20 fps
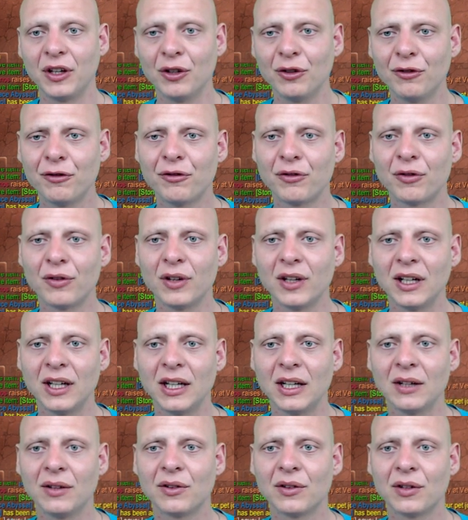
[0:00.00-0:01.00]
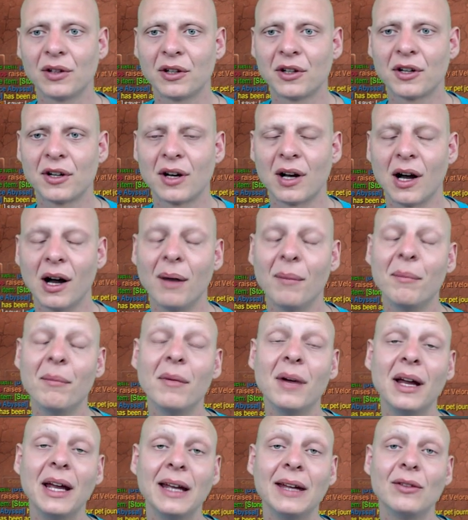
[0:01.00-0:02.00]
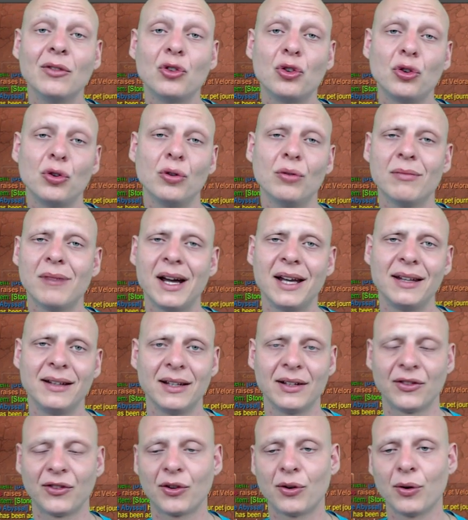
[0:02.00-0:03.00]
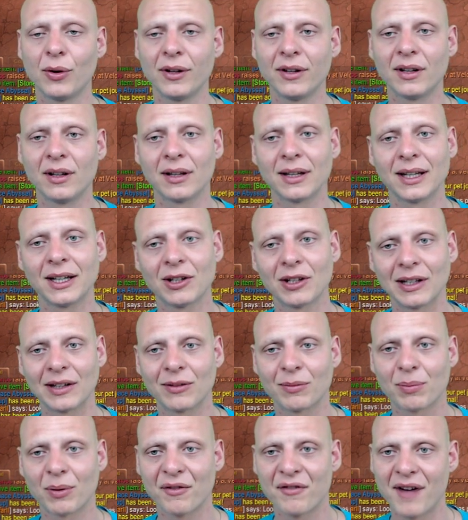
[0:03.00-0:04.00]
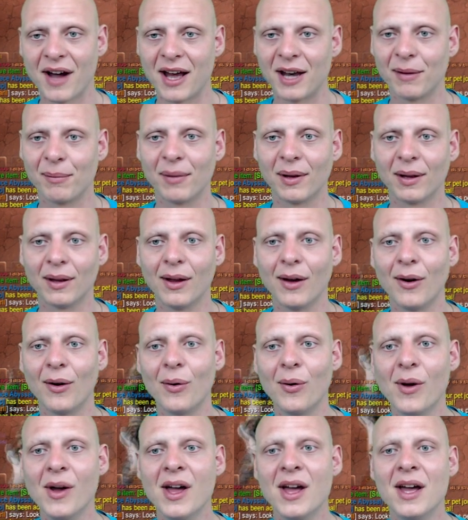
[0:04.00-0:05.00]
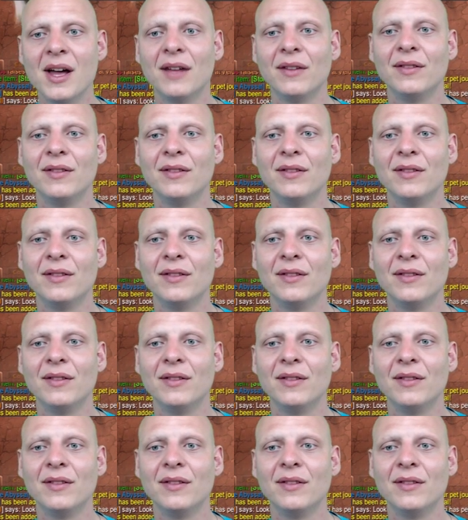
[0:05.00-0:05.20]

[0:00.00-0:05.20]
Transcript: feel free to come into my Discord. The link is provided below.